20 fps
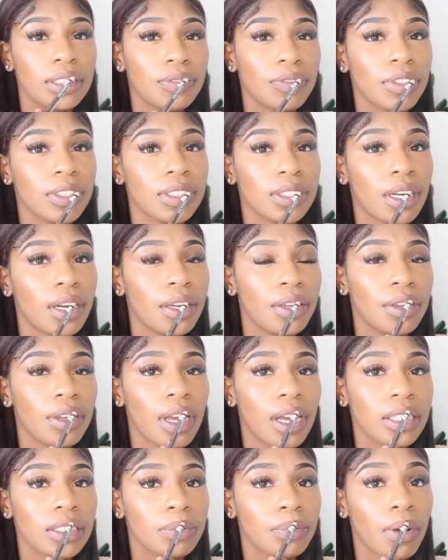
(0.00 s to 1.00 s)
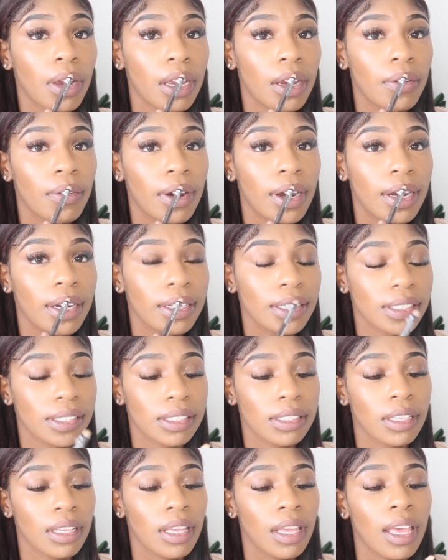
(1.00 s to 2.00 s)
for certain, you guys, prayer
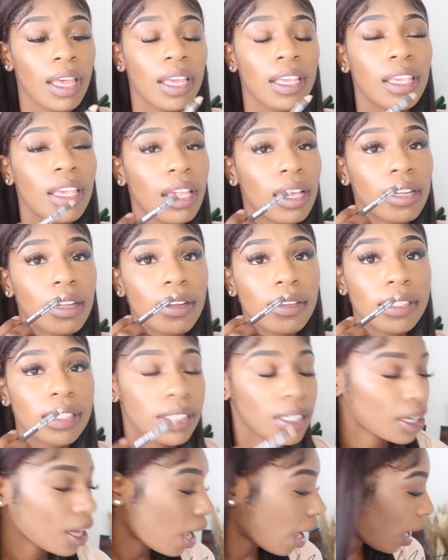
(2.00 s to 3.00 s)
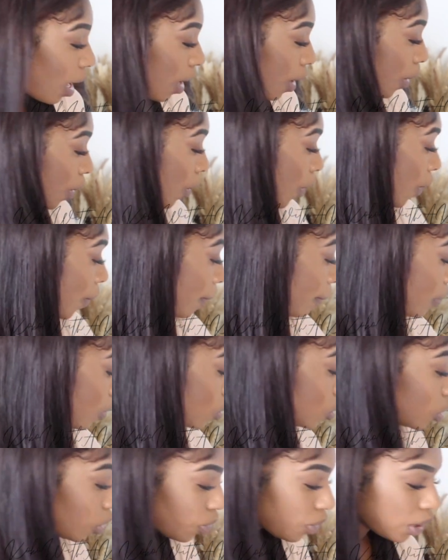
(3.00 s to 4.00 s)
works. Get close to God.
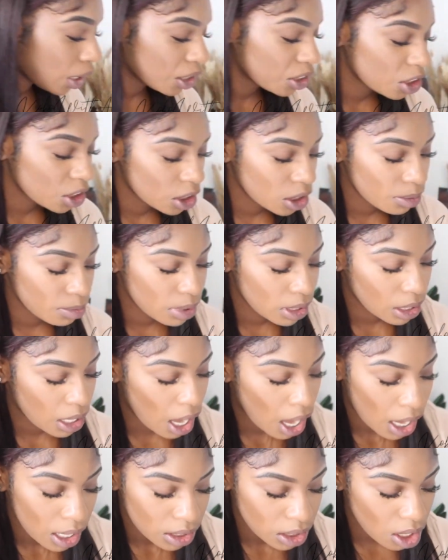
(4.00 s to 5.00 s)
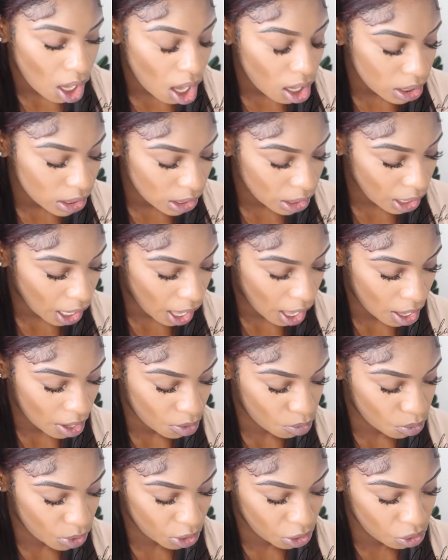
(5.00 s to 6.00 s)
Build your relationship to God. Talk to
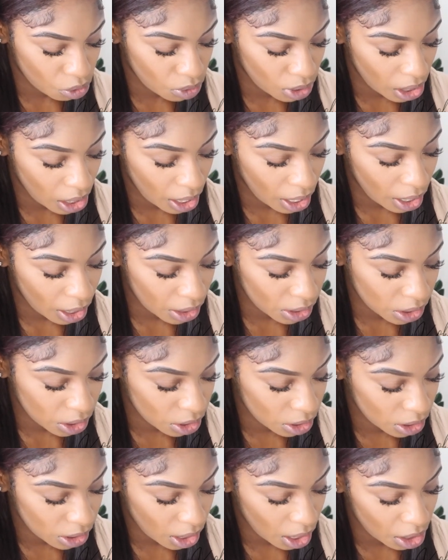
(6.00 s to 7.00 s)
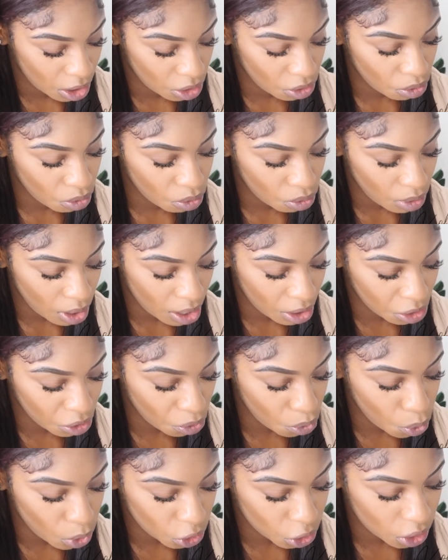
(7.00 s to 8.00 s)
God. When you need answers and
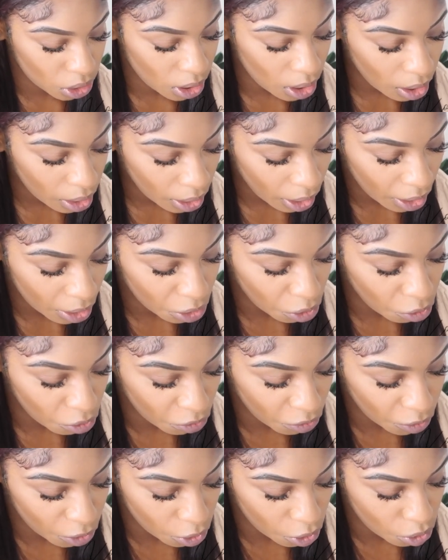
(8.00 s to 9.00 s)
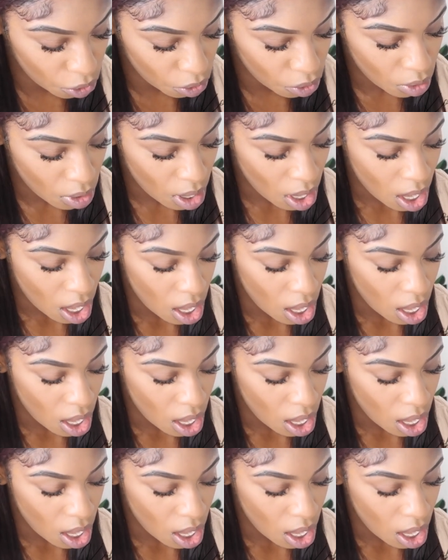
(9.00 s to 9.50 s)
you are stuck and you feel